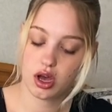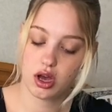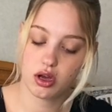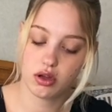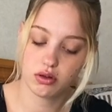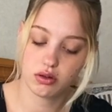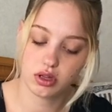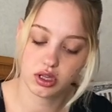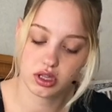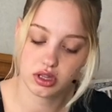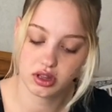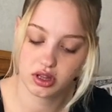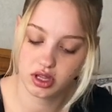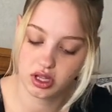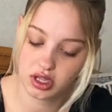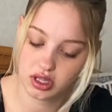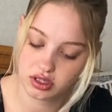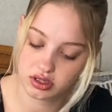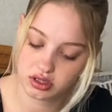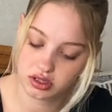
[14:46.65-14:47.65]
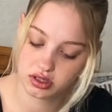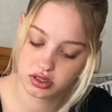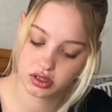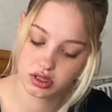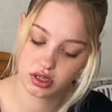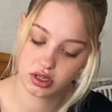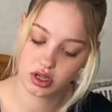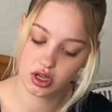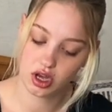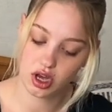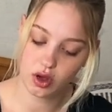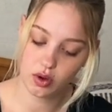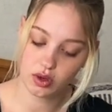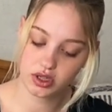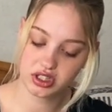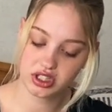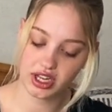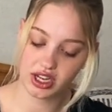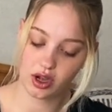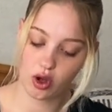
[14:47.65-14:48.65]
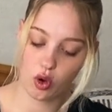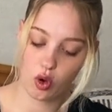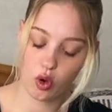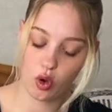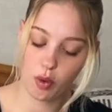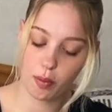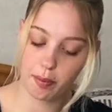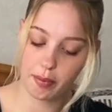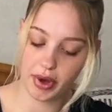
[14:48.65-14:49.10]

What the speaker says: Oh, look at this. Oh, it's like a whole